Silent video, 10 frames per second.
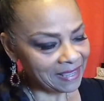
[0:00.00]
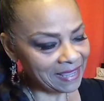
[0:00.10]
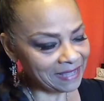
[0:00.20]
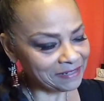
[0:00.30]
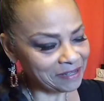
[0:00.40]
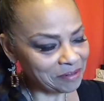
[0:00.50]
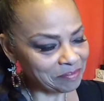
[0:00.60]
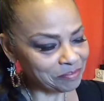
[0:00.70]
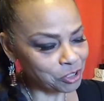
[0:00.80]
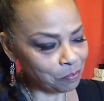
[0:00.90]
and
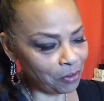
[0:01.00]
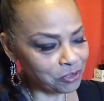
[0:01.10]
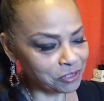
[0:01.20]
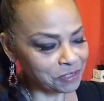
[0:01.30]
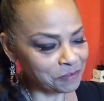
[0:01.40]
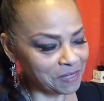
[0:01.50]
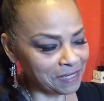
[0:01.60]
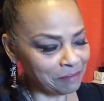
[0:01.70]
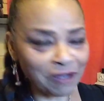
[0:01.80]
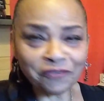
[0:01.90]
she purchased
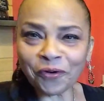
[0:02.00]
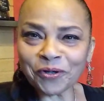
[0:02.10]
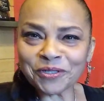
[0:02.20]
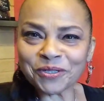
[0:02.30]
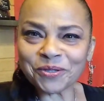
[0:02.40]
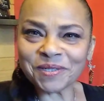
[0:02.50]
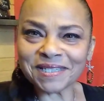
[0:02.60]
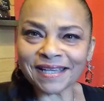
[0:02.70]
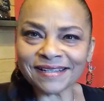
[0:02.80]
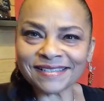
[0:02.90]
me my first 2
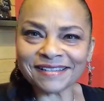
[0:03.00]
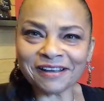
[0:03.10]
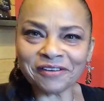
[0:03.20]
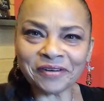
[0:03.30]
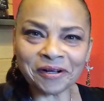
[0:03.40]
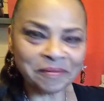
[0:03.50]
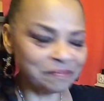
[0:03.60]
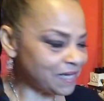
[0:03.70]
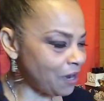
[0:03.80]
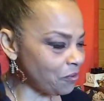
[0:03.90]
sets of
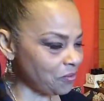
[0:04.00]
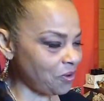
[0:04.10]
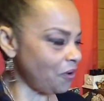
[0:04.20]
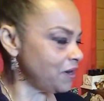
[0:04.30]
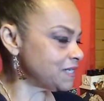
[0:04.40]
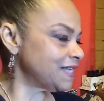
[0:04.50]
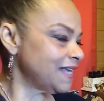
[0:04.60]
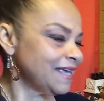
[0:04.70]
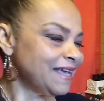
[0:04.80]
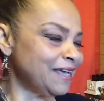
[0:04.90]
tarot cards.
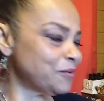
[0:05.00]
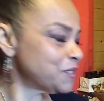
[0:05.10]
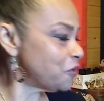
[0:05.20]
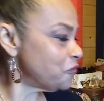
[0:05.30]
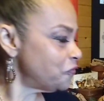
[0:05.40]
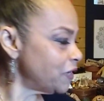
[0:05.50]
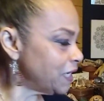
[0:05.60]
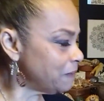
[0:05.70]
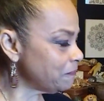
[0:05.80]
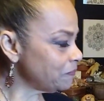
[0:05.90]
And it was so
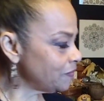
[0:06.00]
funny.